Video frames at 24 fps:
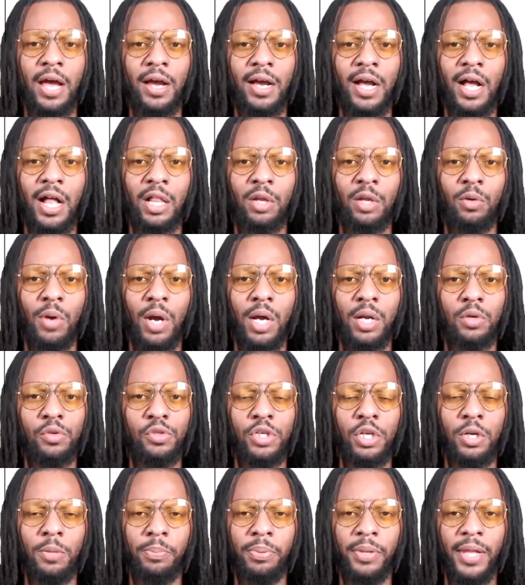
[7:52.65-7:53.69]
Colorado's
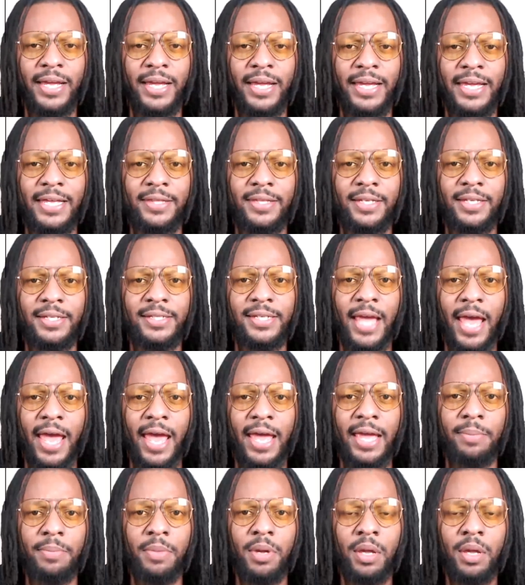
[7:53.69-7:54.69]
going to play in this game.